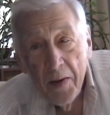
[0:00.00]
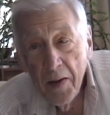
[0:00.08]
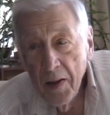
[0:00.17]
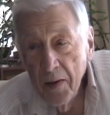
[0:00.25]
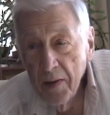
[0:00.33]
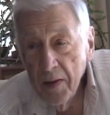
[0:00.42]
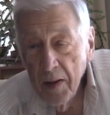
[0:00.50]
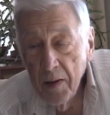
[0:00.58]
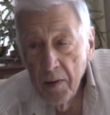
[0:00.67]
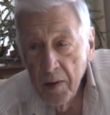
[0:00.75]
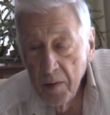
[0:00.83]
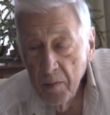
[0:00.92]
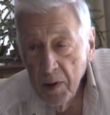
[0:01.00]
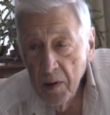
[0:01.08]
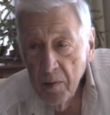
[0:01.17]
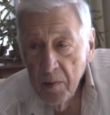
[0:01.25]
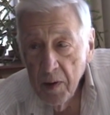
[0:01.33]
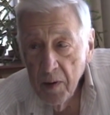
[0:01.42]
And by
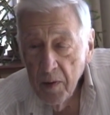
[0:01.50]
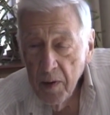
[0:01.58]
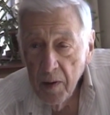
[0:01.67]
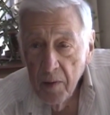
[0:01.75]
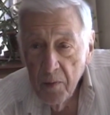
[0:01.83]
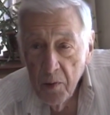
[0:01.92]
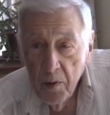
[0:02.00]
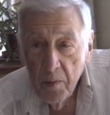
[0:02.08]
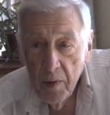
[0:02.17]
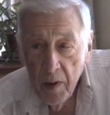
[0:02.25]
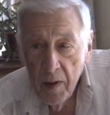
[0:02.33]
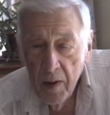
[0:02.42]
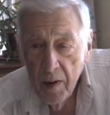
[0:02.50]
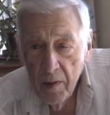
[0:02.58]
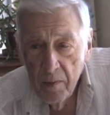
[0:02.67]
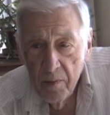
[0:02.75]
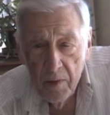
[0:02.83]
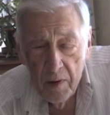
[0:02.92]
the way, I had
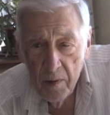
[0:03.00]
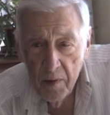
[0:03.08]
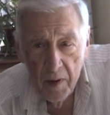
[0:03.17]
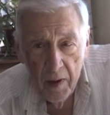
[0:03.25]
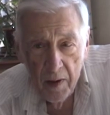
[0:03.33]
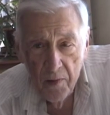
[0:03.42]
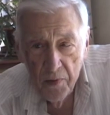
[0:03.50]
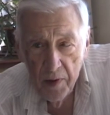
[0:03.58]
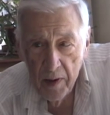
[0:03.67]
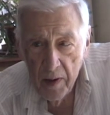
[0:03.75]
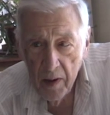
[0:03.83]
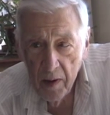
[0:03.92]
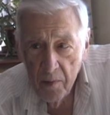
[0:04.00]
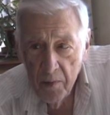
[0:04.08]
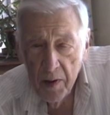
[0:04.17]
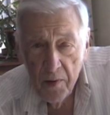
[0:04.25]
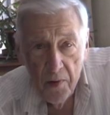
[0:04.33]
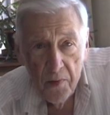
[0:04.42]
a very easy high
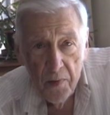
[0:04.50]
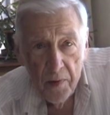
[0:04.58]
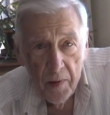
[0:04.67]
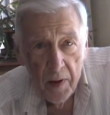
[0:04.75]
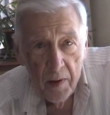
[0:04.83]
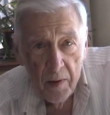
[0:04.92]
register